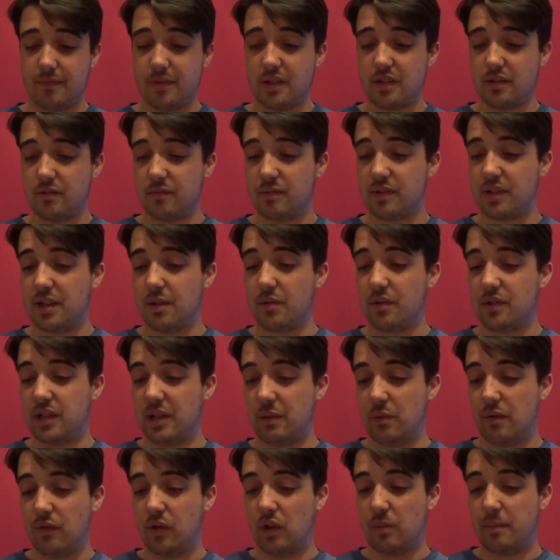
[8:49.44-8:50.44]
We'll see
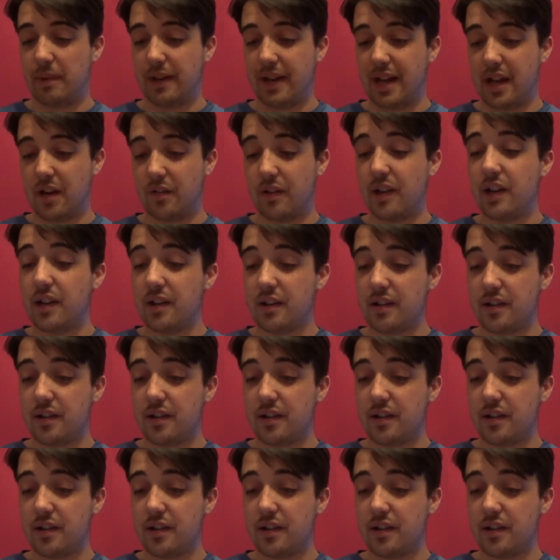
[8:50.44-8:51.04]
what I've got in my gallery.